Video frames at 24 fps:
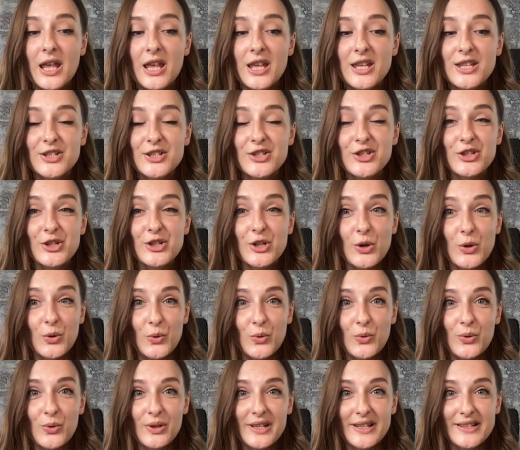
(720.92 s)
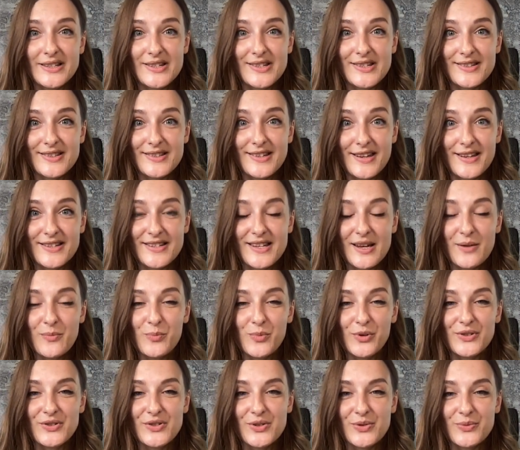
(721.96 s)
So, let's see the
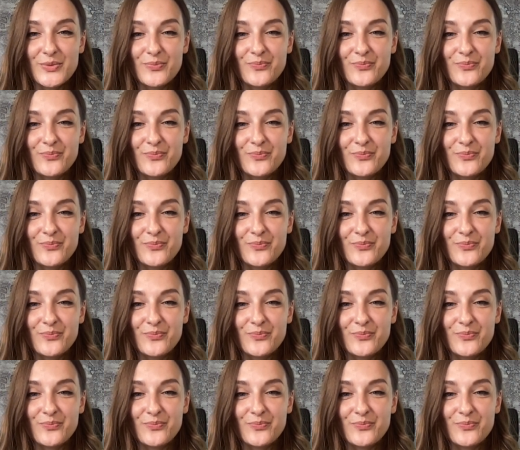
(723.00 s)
examples.